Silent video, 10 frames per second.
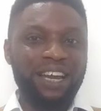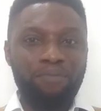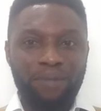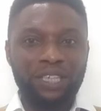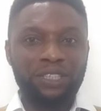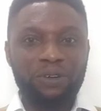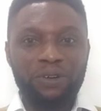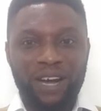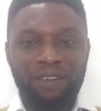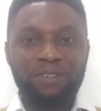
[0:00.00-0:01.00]
and make sure
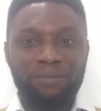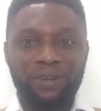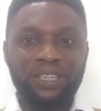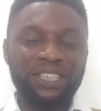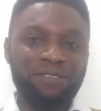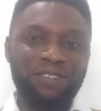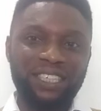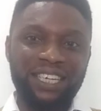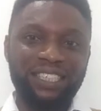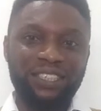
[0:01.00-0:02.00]
you have somebody
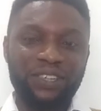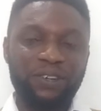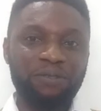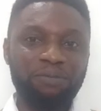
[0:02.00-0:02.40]
self-assess you.